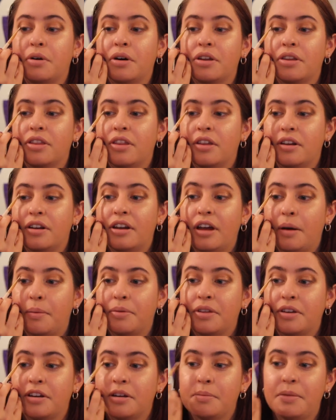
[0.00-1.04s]
put the
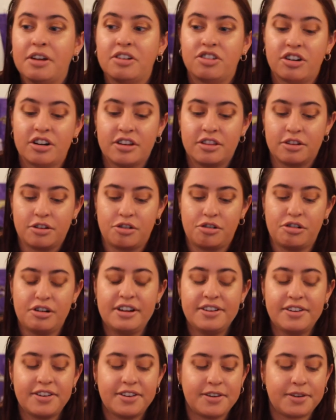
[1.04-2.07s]
depth and dimension in the
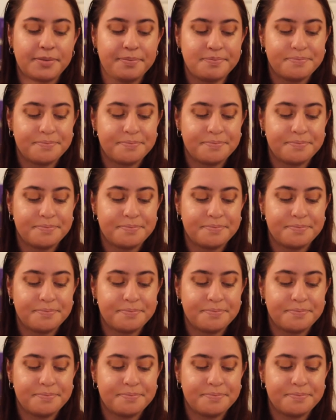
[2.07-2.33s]
crease.